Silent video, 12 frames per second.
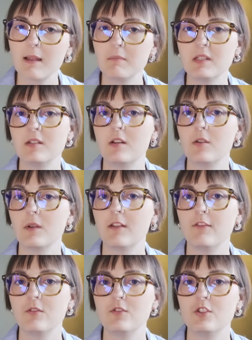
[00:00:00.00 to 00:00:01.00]
let me know
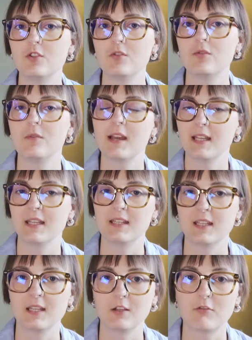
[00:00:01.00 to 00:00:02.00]
if you do
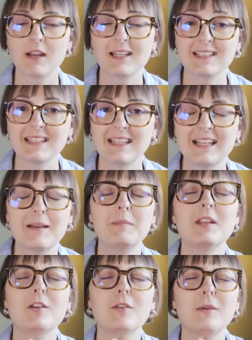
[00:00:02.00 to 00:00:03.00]
anything crazy, let
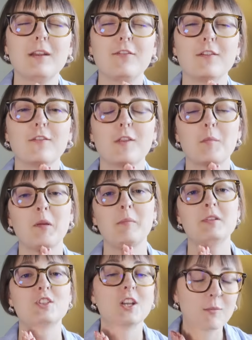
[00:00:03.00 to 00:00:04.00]
me know if you've got the Pip
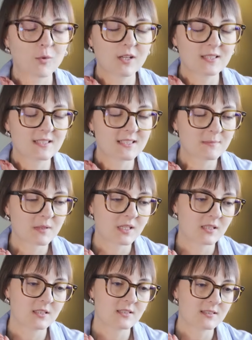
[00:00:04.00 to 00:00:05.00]
and Chip ones,
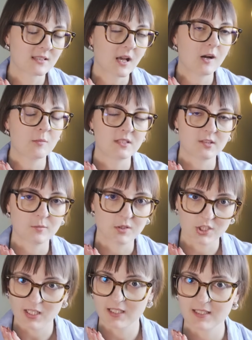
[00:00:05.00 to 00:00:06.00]
because I'll be super
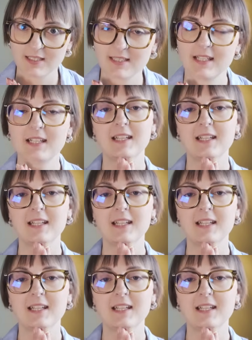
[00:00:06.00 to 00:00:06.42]
jealous.